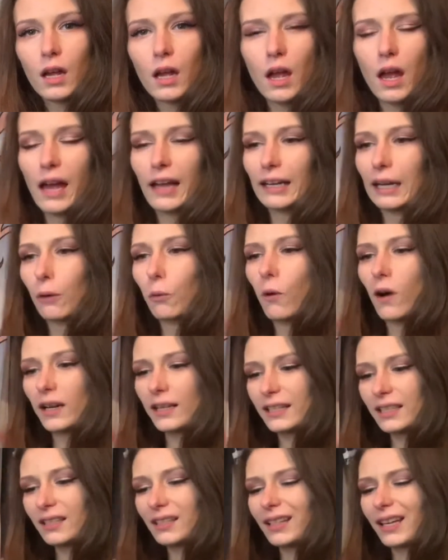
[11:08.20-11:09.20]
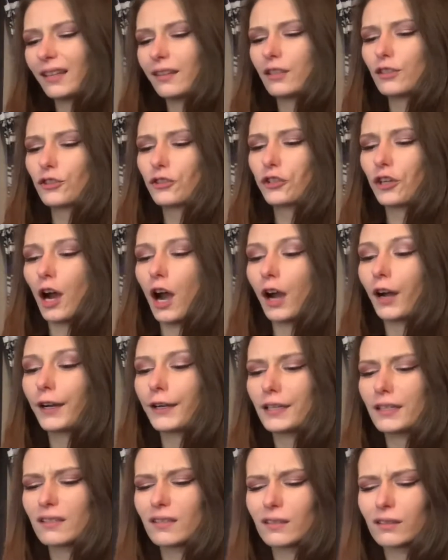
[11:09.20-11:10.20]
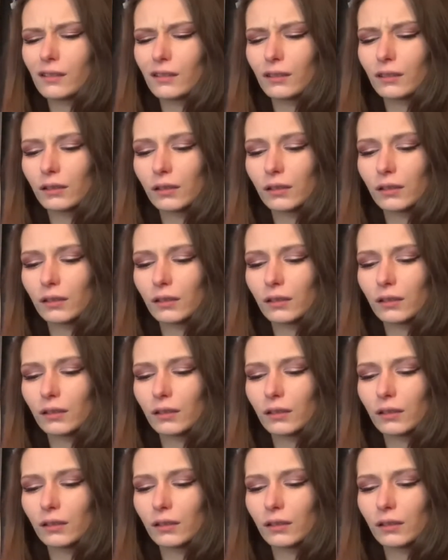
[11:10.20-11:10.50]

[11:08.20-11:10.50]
And I want to say this jar is